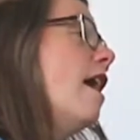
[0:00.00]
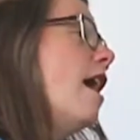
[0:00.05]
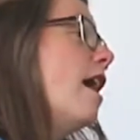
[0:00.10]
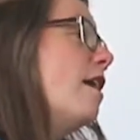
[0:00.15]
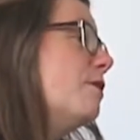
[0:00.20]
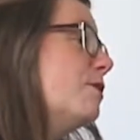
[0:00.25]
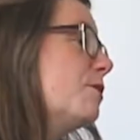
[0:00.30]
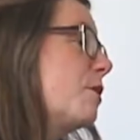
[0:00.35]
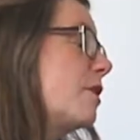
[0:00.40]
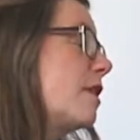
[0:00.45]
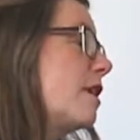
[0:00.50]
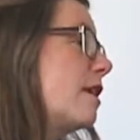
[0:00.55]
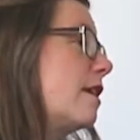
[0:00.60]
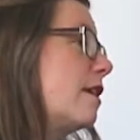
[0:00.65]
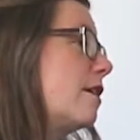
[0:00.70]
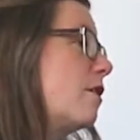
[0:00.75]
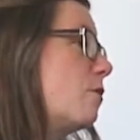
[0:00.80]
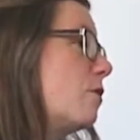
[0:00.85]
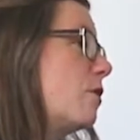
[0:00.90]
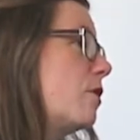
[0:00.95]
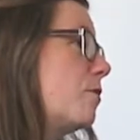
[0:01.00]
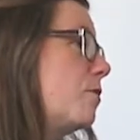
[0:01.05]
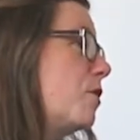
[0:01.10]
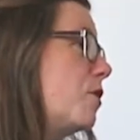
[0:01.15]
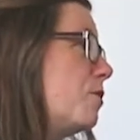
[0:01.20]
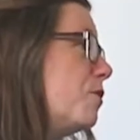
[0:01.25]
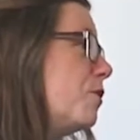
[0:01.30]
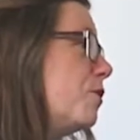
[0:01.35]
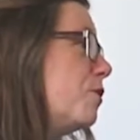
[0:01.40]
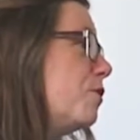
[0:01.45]
I was working with a
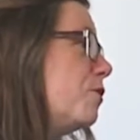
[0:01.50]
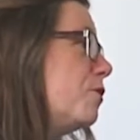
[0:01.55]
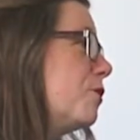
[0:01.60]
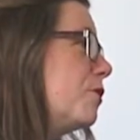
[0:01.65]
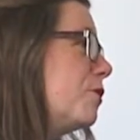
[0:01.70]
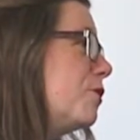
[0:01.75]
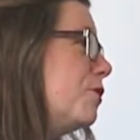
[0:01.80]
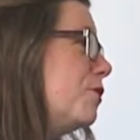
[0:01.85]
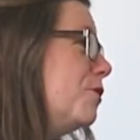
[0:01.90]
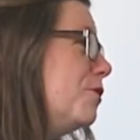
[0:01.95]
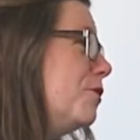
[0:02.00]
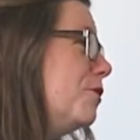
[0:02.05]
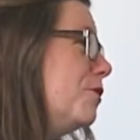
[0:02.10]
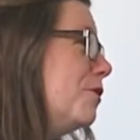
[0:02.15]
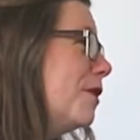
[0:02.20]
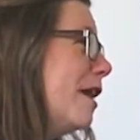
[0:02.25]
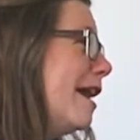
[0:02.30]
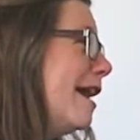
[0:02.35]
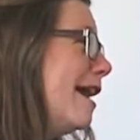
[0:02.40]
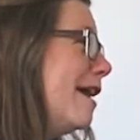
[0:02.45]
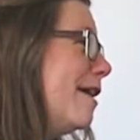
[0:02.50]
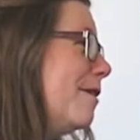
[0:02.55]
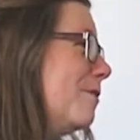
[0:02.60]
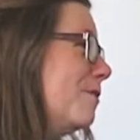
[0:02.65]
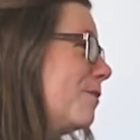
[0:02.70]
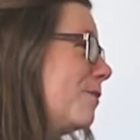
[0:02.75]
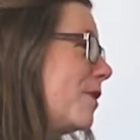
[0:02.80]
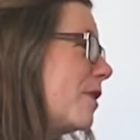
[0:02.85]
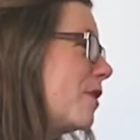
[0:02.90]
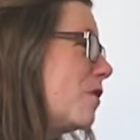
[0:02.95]
pupil who
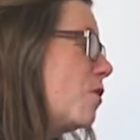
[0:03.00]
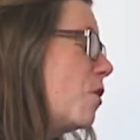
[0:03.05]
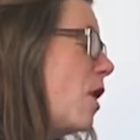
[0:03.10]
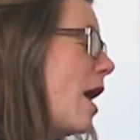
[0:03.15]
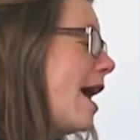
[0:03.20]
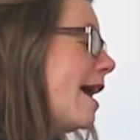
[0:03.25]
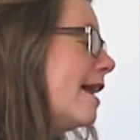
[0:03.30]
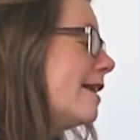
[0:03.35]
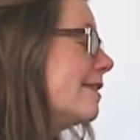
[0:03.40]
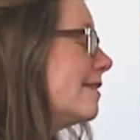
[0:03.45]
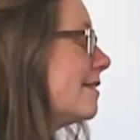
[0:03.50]
had